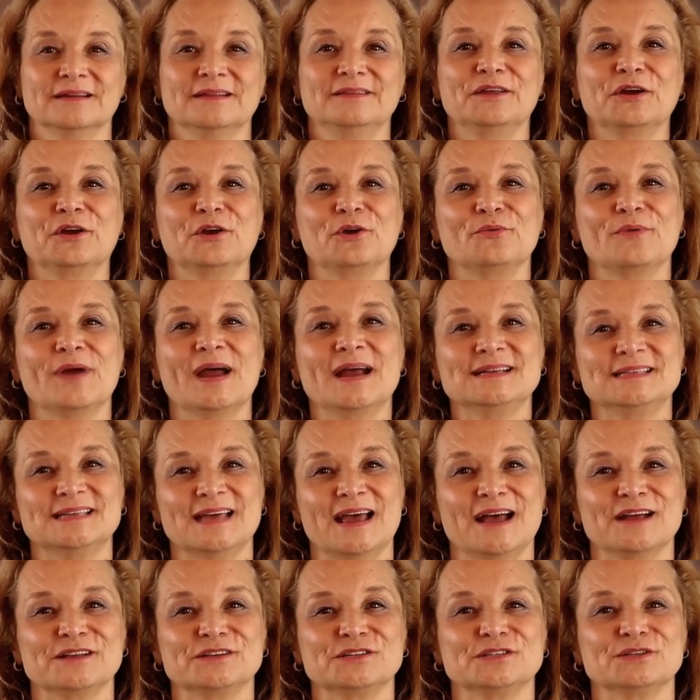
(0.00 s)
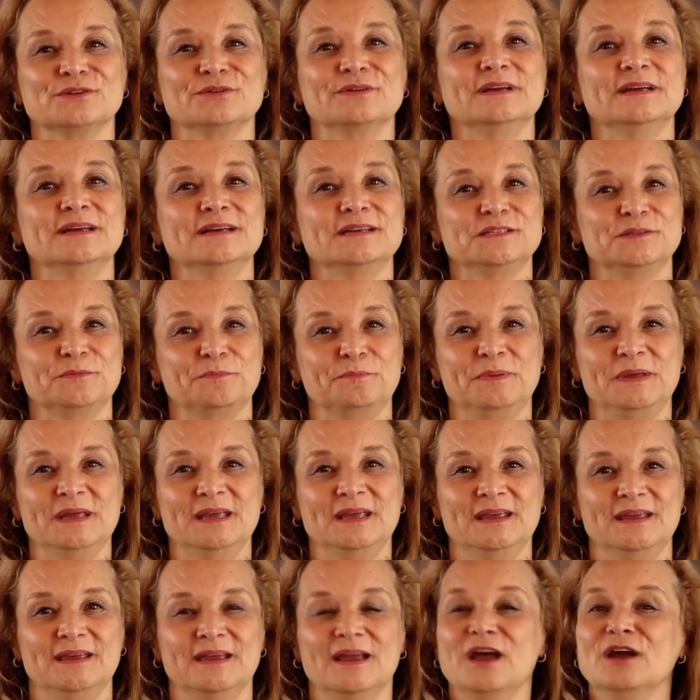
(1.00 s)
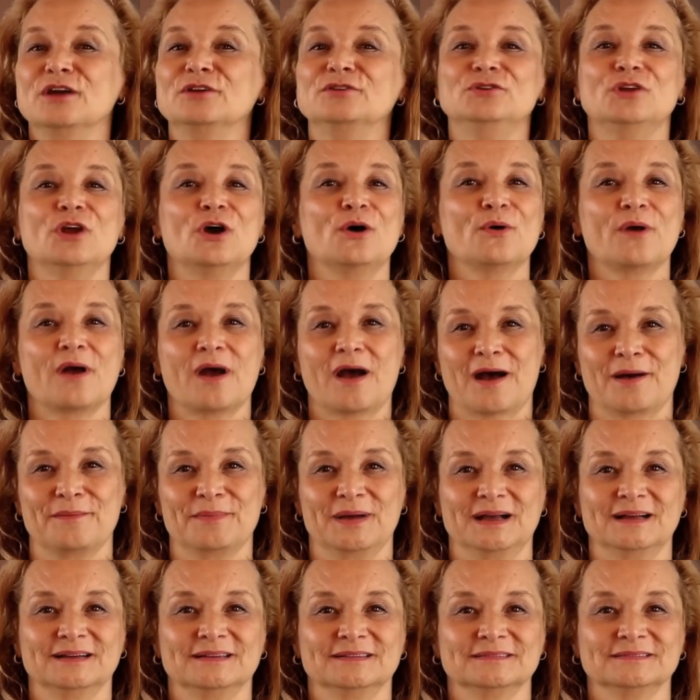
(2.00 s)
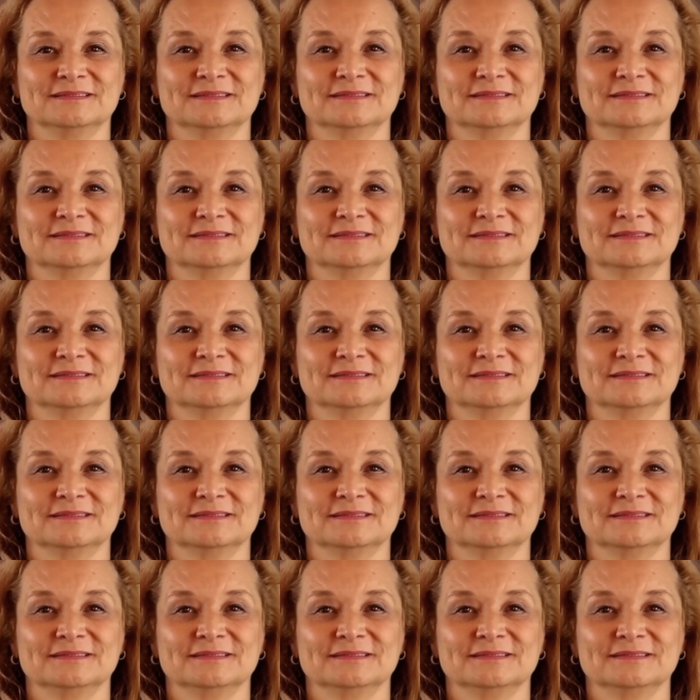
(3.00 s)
The correct answer is B, no comma.